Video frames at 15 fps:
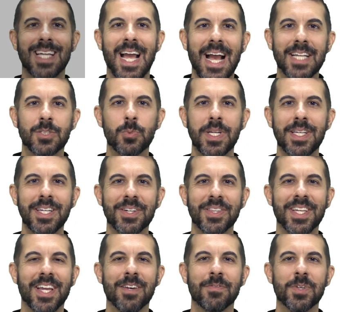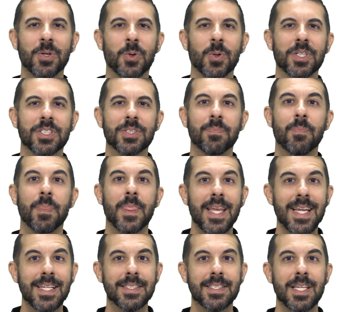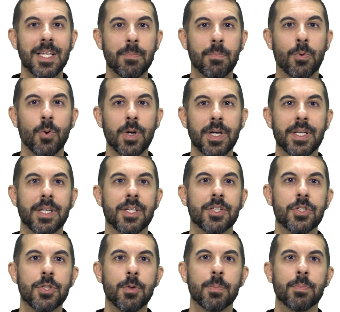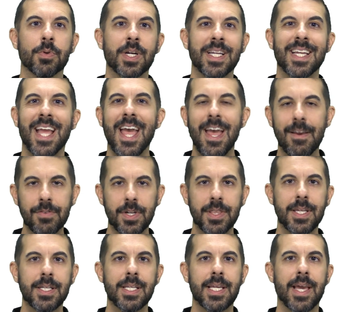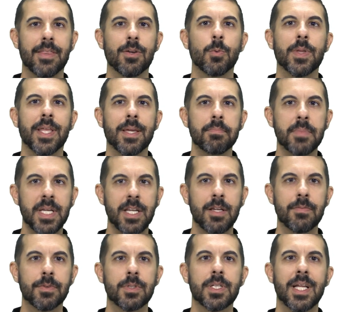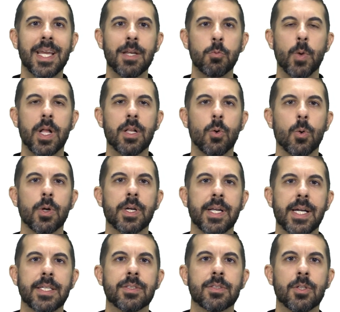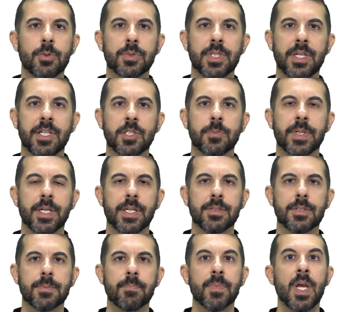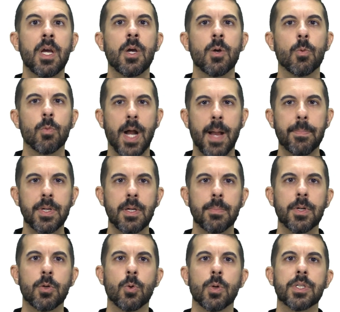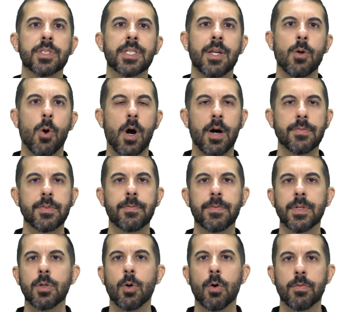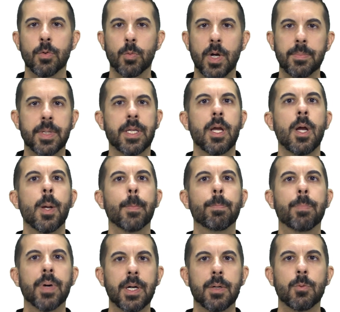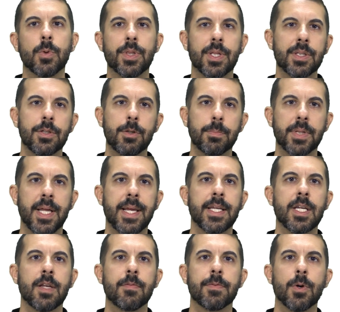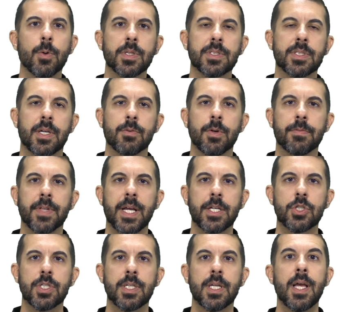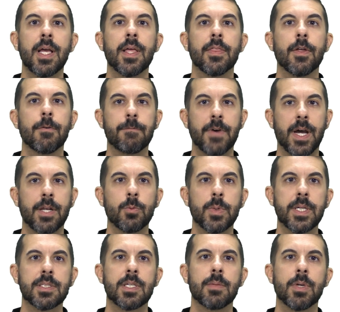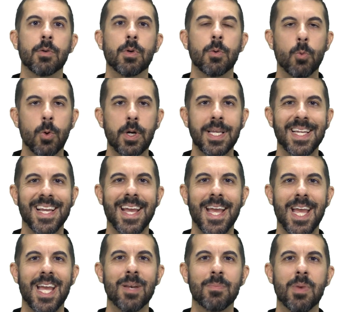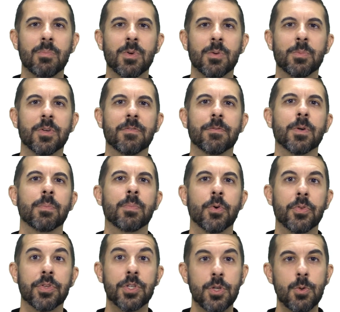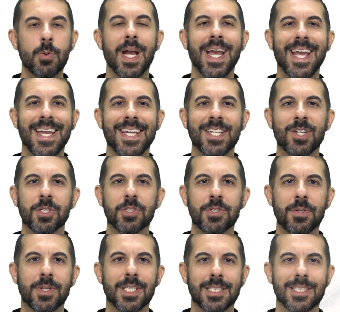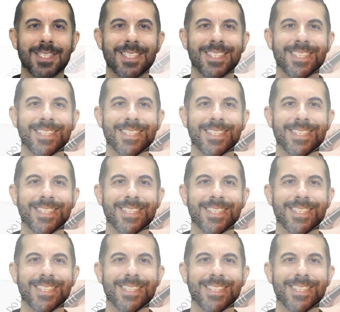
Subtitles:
As we near the end of your course, it's important to bring everything together with a meaningful and well-organized closing experience. Wrapping up a course can often feel overwhelming, but with a little planning and focus on reflection, the final weeks can be rewarding and memorable for both you and your students.